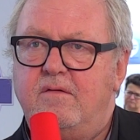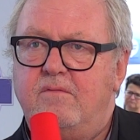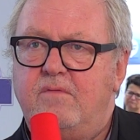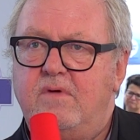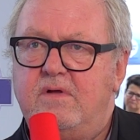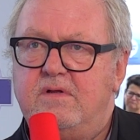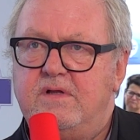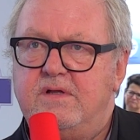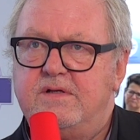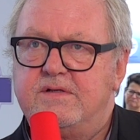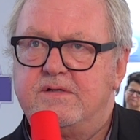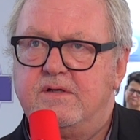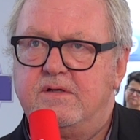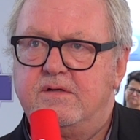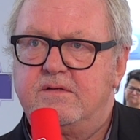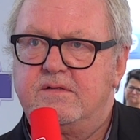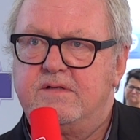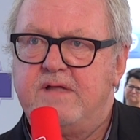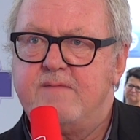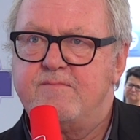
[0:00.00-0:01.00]
Well,
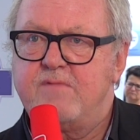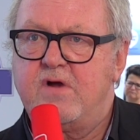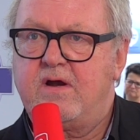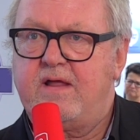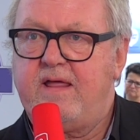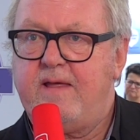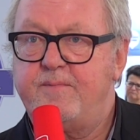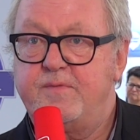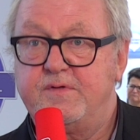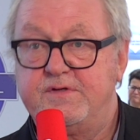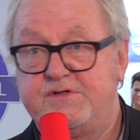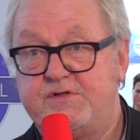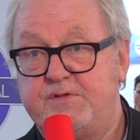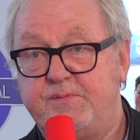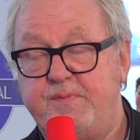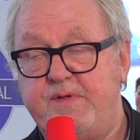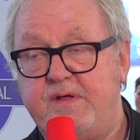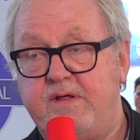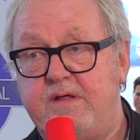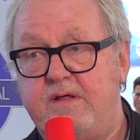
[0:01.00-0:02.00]
Denmark happens to
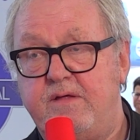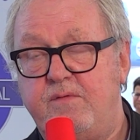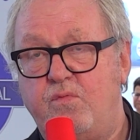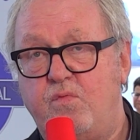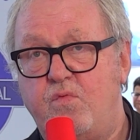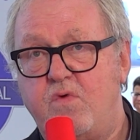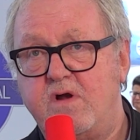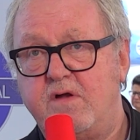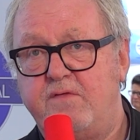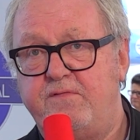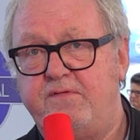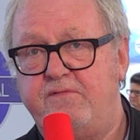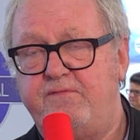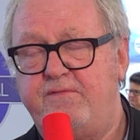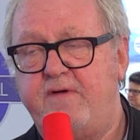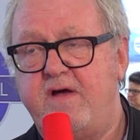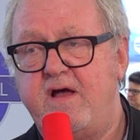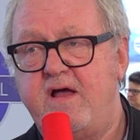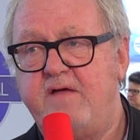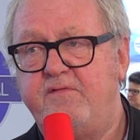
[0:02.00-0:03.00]
be one of the
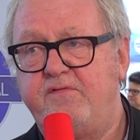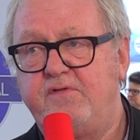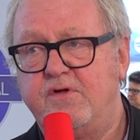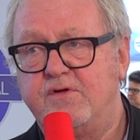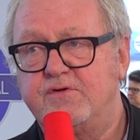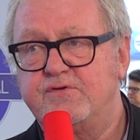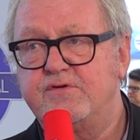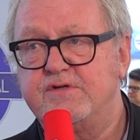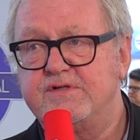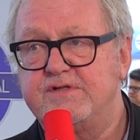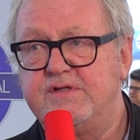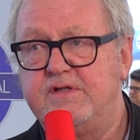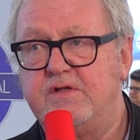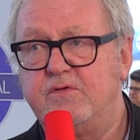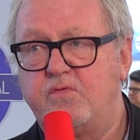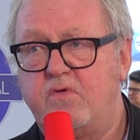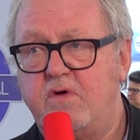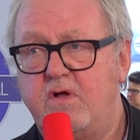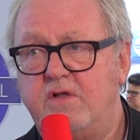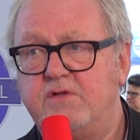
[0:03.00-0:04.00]
five countries in the
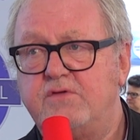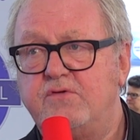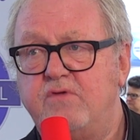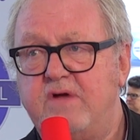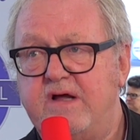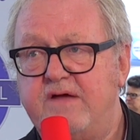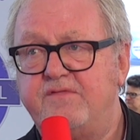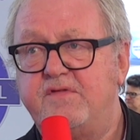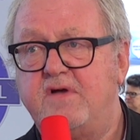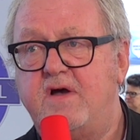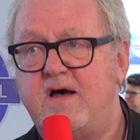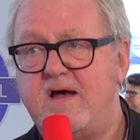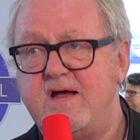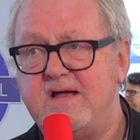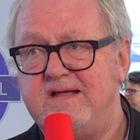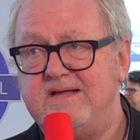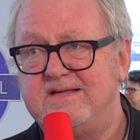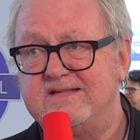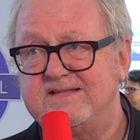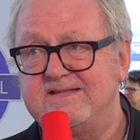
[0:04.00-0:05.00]
world who have the
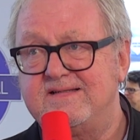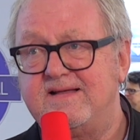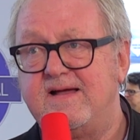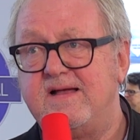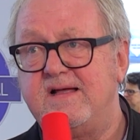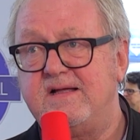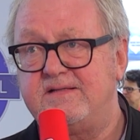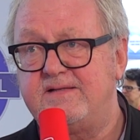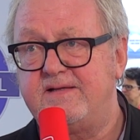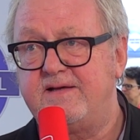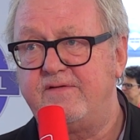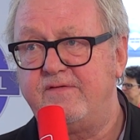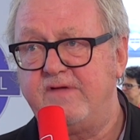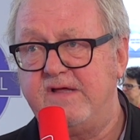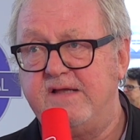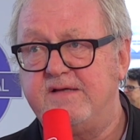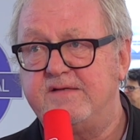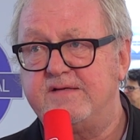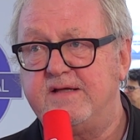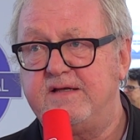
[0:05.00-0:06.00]
highest dietary
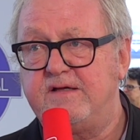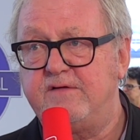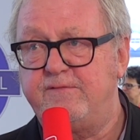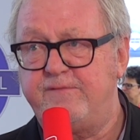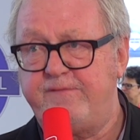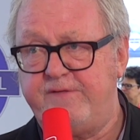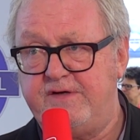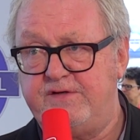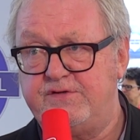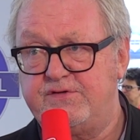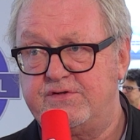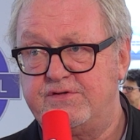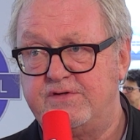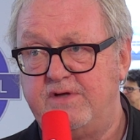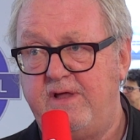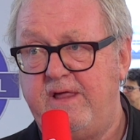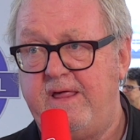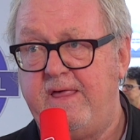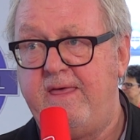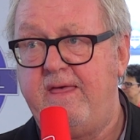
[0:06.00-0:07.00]
intake of fish.
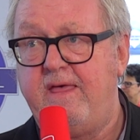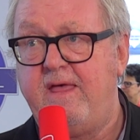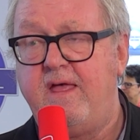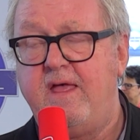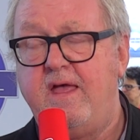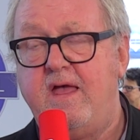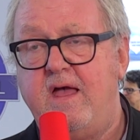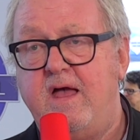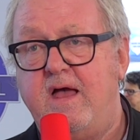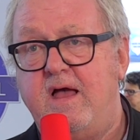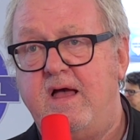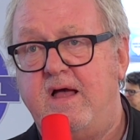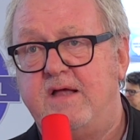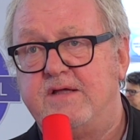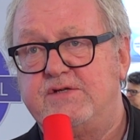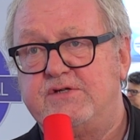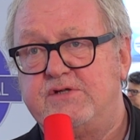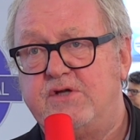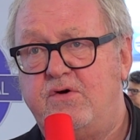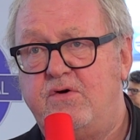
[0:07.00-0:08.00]

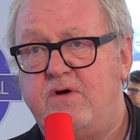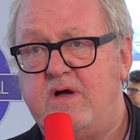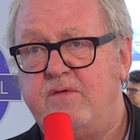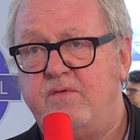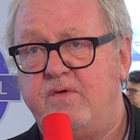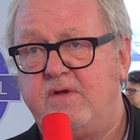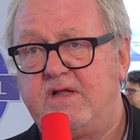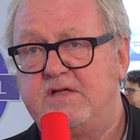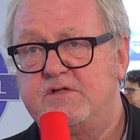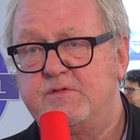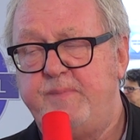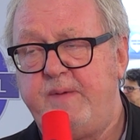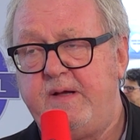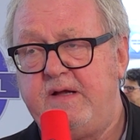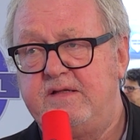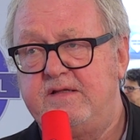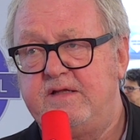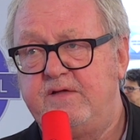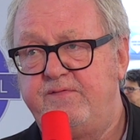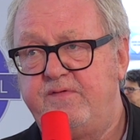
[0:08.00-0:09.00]
So I would
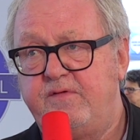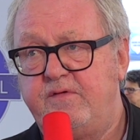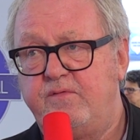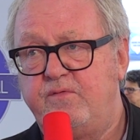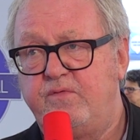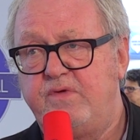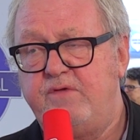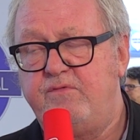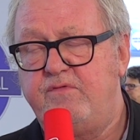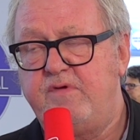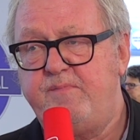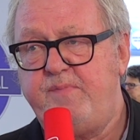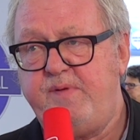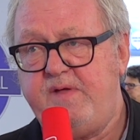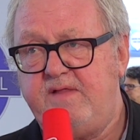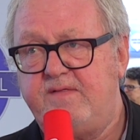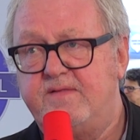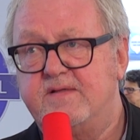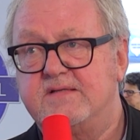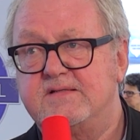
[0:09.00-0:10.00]
expect if we
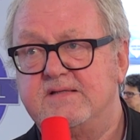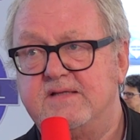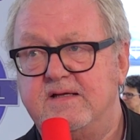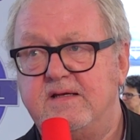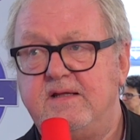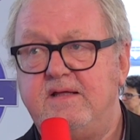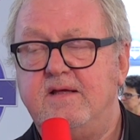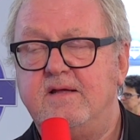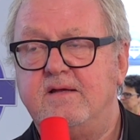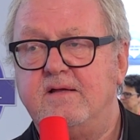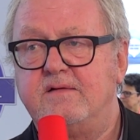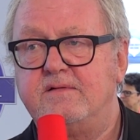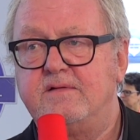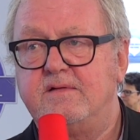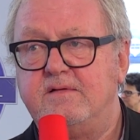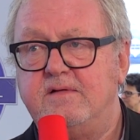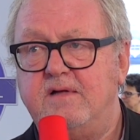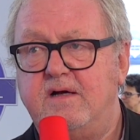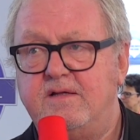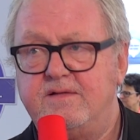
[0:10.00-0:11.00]
repeat the study and on
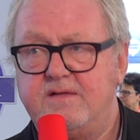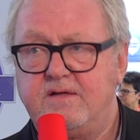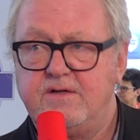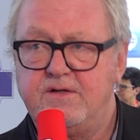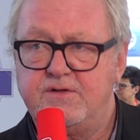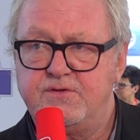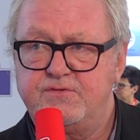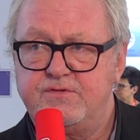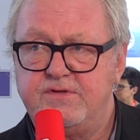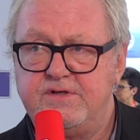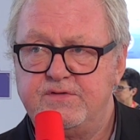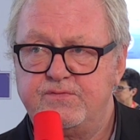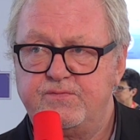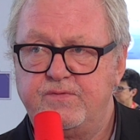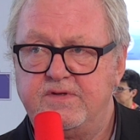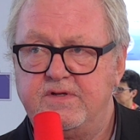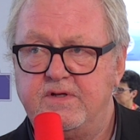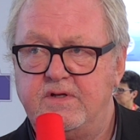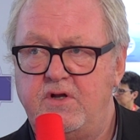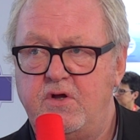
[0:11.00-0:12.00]
other countries
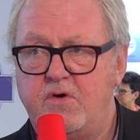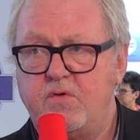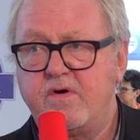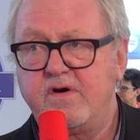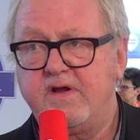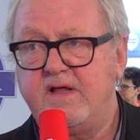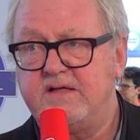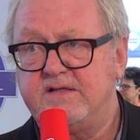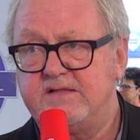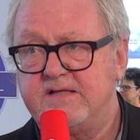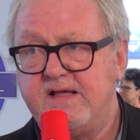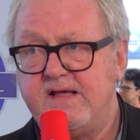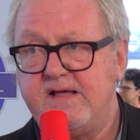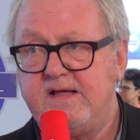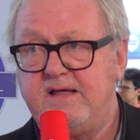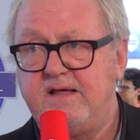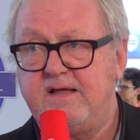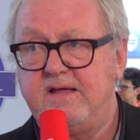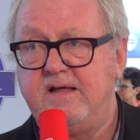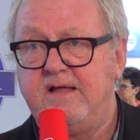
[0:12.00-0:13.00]
with a lower intake,
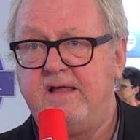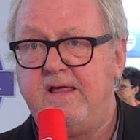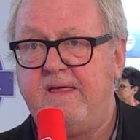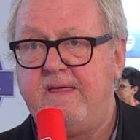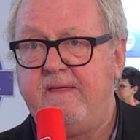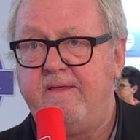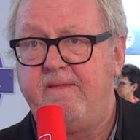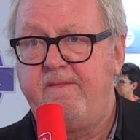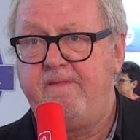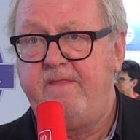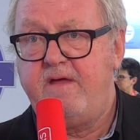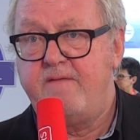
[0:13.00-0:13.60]
there